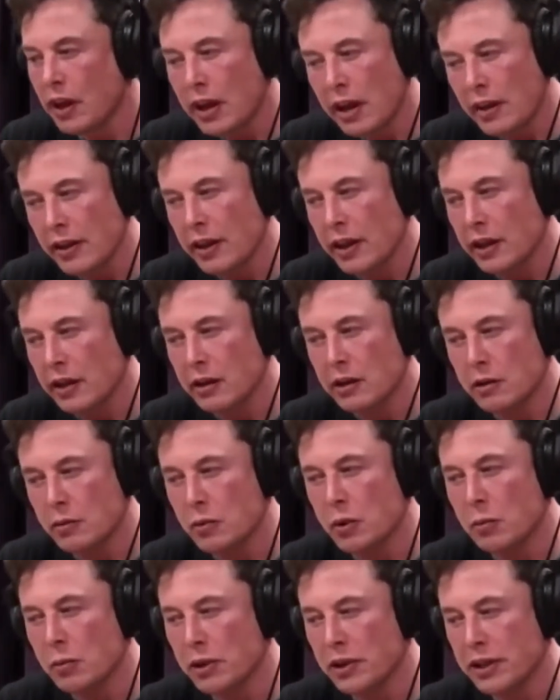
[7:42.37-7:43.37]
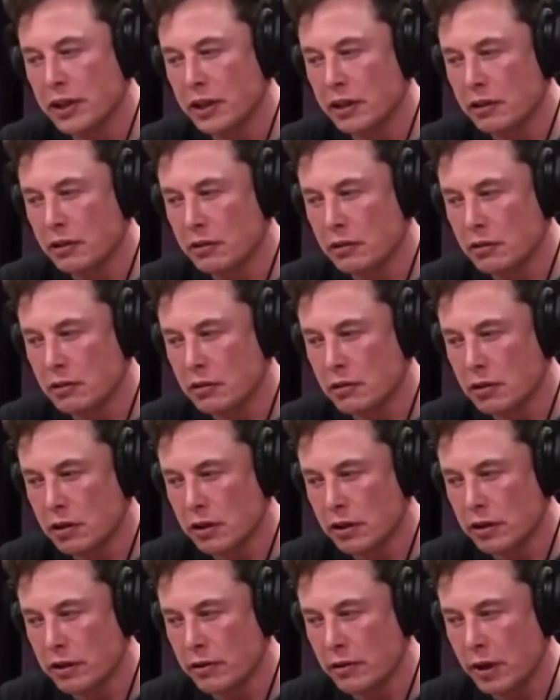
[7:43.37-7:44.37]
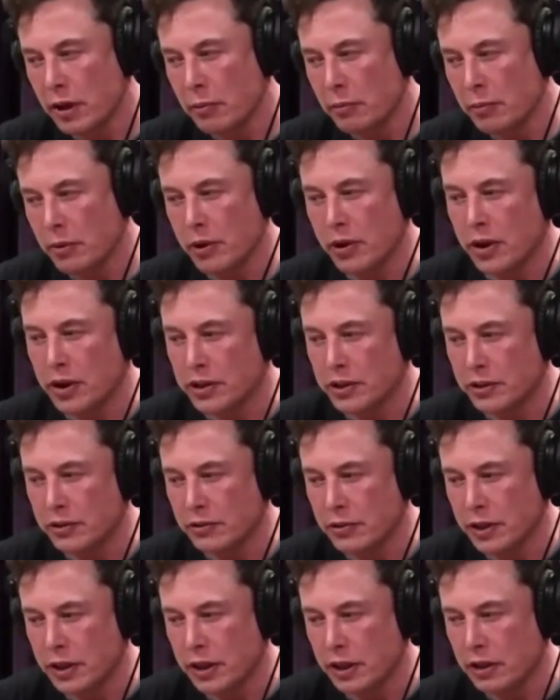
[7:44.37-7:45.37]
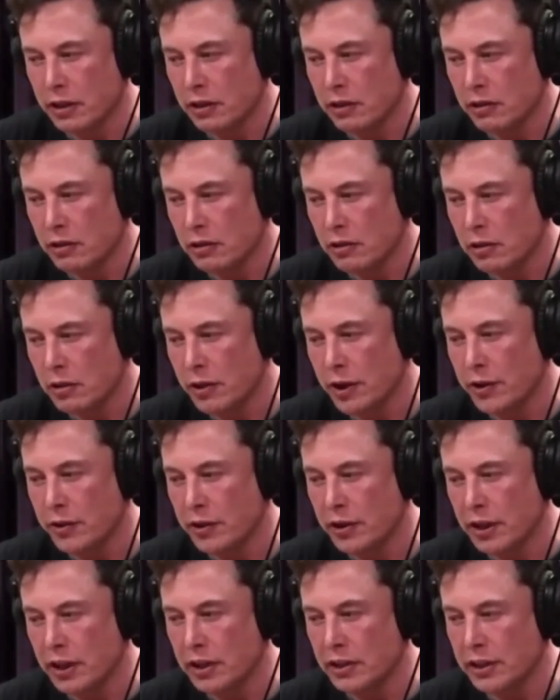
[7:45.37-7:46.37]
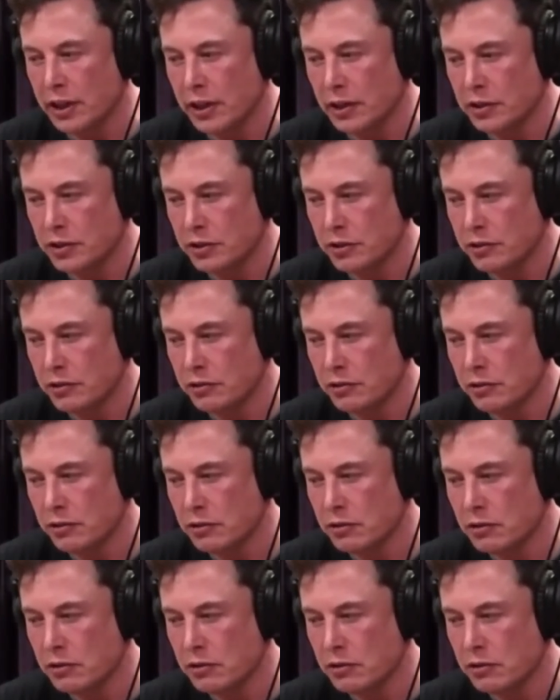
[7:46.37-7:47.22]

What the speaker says: And then we're building progressively greater intelligence.